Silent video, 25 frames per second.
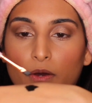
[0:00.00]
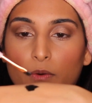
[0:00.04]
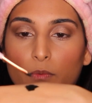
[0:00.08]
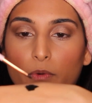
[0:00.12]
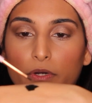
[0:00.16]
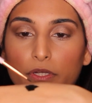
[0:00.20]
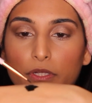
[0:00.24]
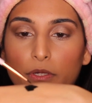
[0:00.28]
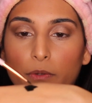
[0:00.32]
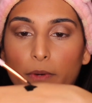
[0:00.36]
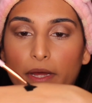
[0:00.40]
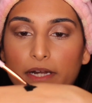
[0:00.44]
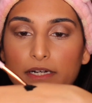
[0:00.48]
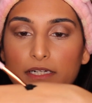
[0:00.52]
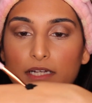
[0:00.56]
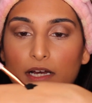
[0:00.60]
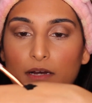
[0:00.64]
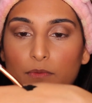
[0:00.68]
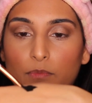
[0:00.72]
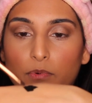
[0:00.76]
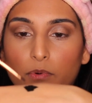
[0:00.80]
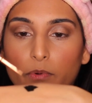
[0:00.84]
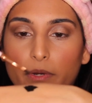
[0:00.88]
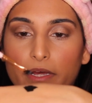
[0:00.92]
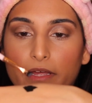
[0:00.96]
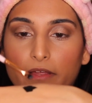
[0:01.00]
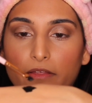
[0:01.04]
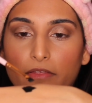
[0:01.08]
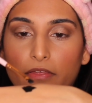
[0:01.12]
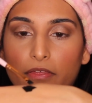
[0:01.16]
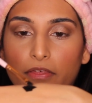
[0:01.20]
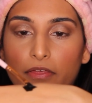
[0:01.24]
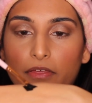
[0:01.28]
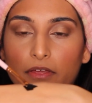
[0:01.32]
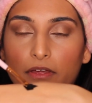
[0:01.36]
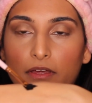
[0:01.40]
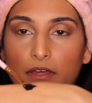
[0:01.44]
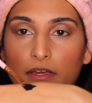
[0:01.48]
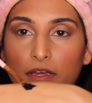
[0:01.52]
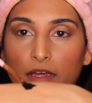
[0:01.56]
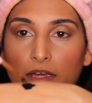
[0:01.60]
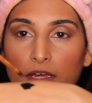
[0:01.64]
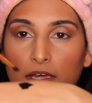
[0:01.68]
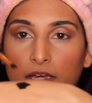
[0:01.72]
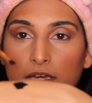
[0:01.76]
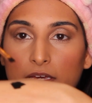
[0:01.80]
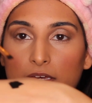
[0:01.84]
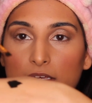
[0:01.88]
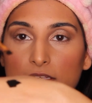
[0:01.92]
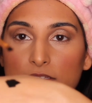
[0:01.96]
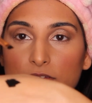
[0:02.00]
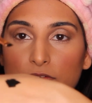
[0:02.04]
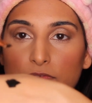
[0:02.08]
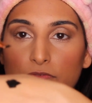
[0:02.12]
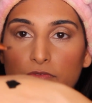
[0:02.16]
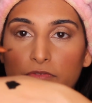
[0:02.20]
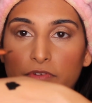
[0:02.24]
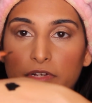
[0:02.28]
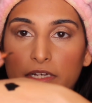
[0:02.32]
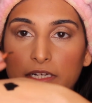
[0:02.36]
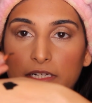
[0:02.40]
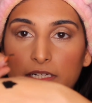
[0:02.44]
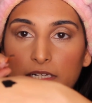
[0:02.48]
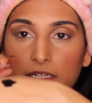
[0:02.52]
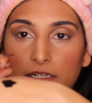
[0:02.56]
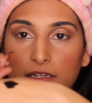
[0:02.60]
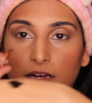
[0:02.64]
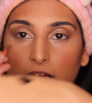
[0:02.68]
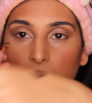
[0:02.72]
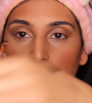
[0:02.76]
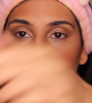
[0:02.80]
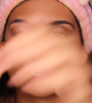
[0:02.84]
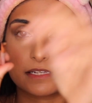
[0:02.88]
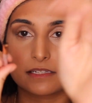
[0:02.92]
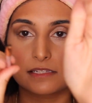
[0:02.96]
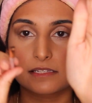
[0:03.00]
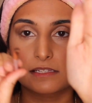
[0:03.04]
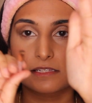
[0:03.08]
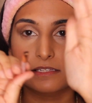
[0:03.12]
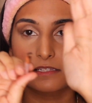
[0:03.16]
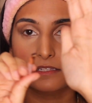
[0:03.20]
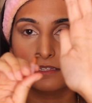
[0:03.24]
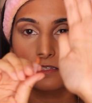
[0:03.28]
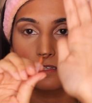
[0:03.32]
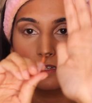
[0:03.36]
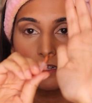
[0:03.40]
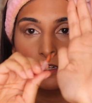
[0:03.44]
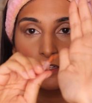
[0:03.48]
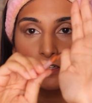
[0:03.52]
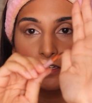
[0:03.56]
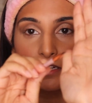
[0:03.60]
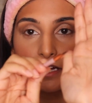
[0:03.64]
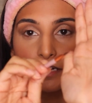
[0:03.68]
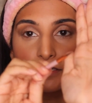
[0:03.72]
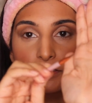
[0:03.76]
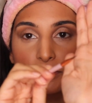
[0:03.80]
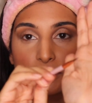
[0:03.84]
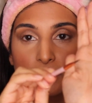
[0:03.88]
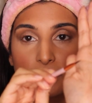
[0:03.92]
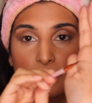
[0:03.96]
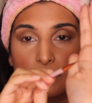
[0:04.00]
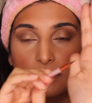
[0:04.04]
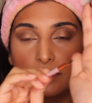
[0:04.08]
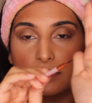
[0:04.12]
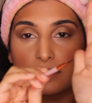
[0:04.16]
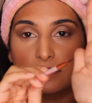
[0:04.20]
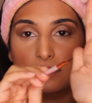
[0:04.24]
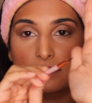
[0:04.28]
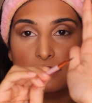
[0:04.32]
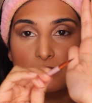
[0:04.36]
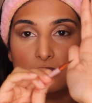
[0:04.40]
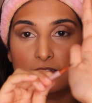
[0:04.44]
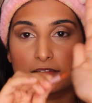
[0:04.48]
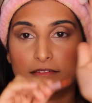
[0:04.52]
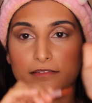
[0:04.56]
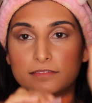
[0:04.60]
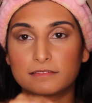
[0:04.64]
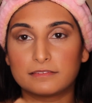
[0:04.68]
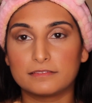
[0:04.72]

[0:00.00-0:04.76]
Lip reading: what you end up with is a really nice, I don't know how to show you this.